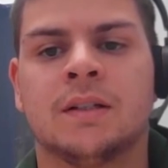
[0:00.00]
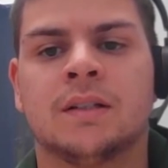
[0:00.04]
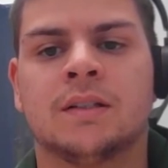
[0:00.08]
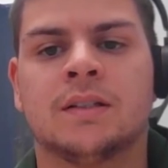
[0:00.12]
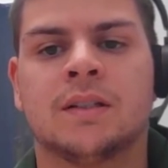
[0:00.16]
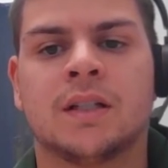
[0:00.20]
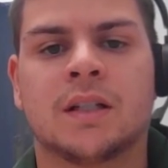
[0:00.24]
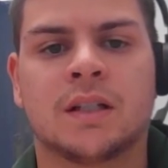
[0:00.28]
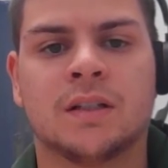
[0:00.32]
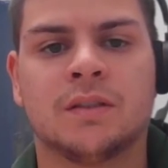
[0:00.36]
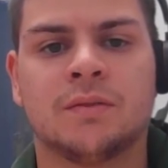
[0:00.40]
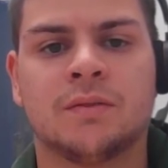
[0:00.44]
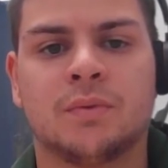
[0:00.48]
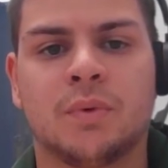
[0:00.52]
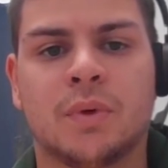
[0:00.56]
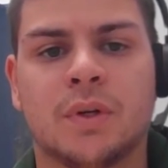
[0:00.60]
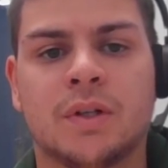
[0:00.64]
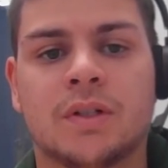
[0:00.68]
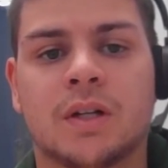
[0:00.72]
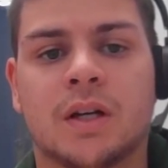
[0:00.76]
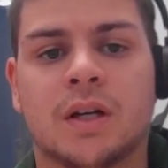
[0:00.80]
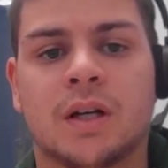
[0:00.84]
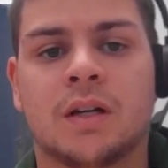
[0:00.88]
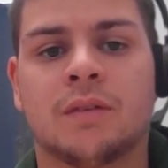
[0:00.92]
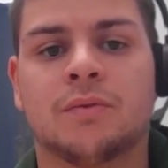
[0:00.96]
Second of
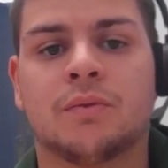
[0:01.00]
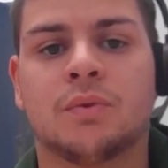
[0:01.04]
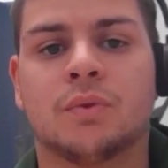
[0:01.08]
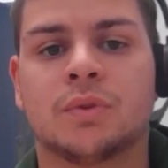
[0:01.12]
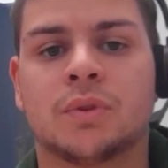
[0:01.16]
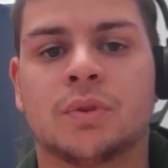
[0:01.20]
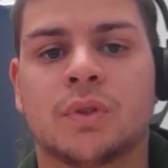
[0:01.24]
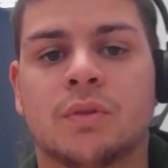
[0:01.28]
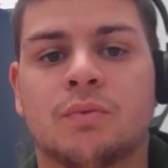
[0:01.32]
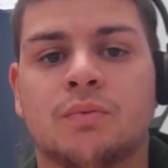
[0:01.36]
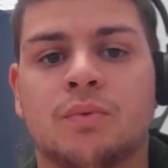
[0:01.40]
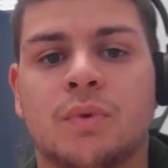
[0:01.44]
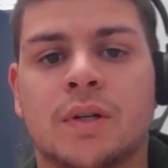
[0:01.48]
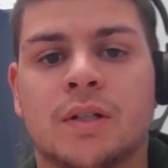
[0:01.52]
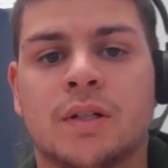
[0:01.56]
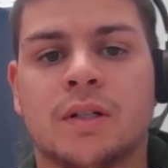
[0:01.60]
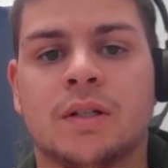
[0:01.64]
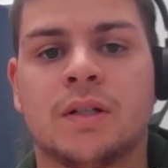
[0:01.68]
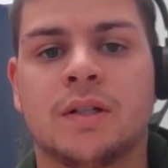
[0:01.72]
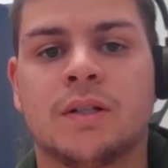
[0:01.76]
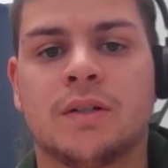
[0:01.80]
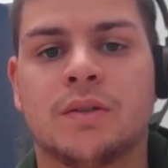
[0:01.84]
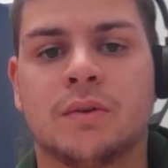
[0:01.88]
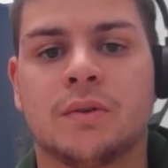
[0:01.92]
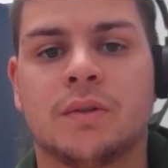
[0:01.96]
which, I have also
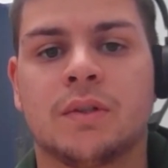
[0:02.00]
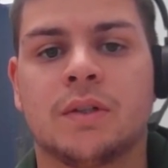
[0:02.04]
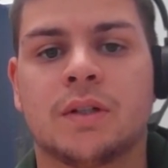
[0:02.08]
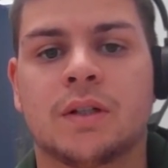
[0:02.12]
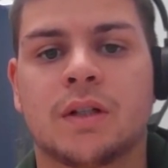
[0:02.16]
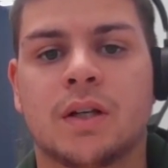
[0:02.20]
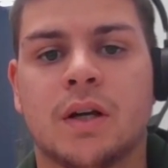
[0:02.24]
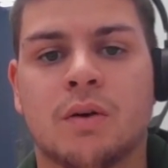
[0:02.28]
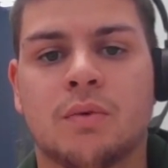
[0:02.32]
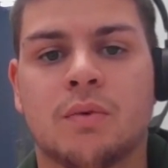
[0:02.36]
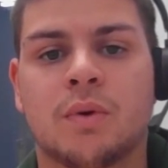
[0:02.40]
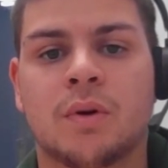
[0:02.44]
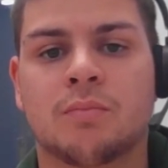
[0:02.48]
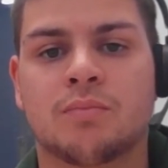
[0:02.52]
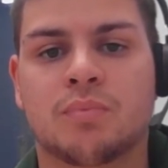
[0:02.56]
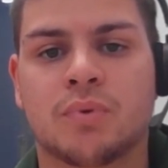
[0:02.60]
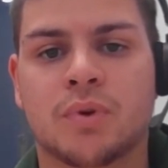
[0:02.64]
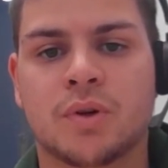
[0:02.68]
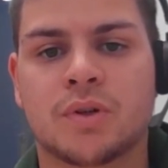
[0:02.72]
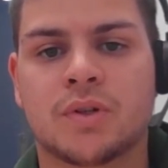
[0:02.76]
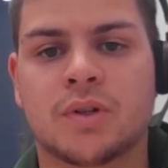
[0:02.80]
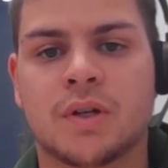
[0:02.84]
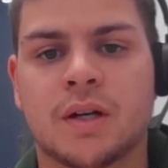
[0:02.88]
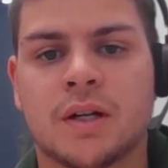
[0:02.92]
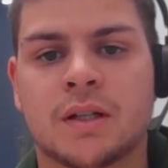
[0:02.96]
recently joined the Gullwing
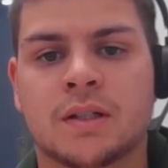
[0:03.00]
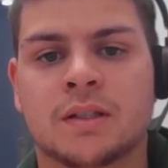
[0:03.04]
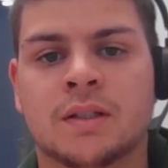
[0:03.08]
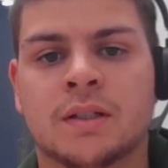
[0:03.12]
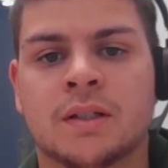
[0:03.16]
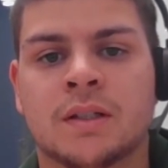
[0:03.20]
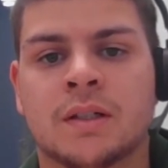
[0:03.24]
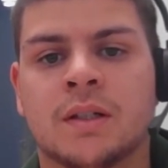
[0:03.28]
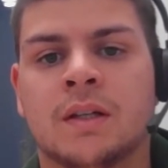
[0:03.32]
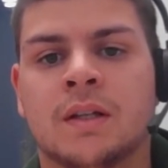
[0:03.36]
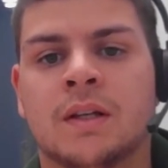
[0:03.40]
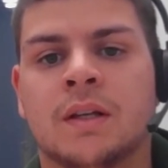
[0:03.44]
project